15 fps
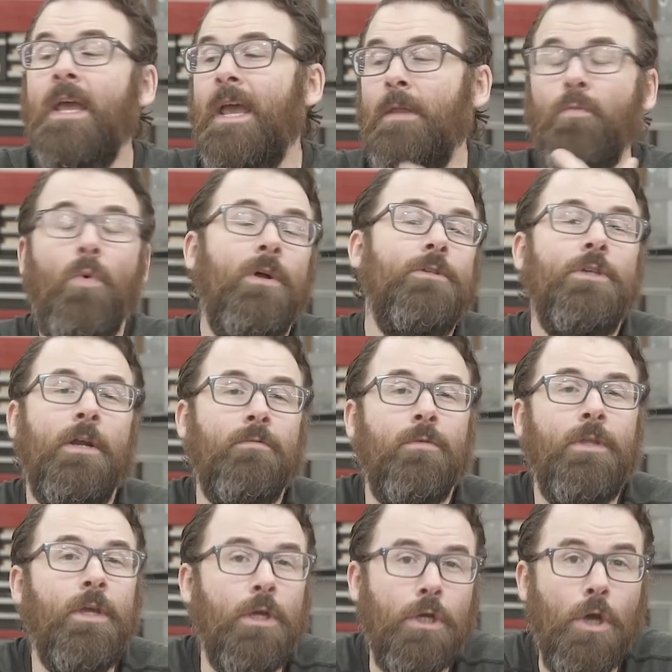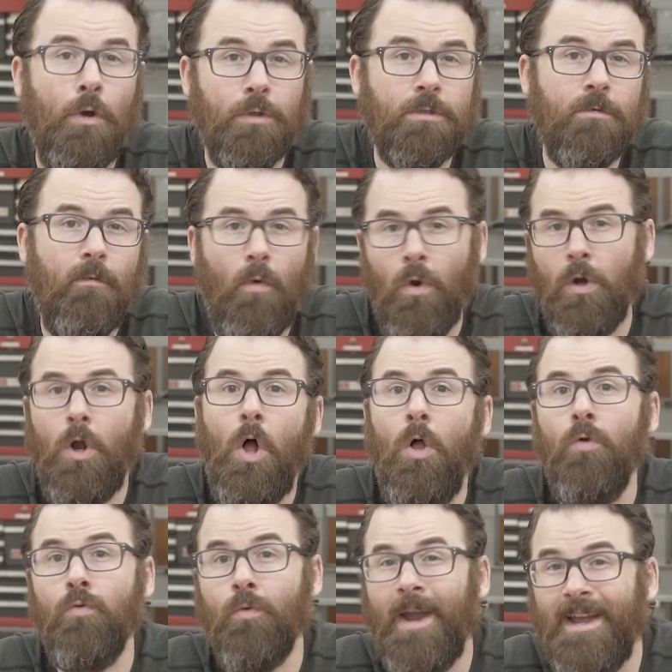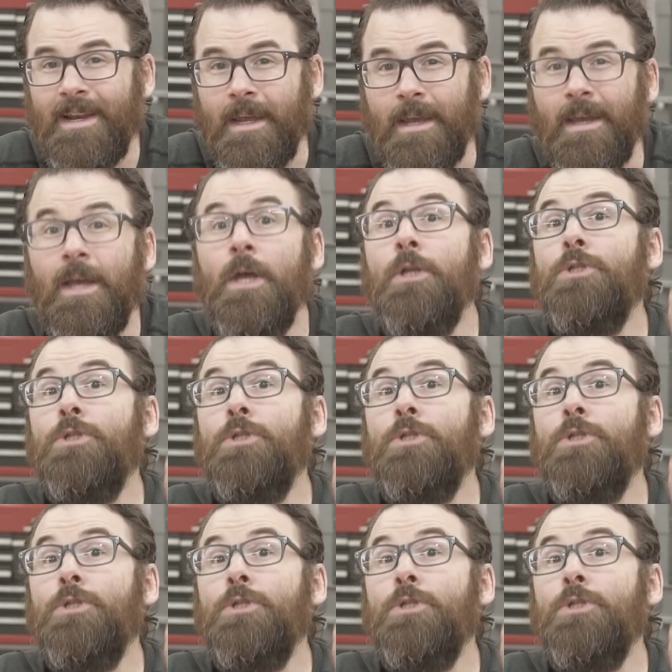and what generally it goes for already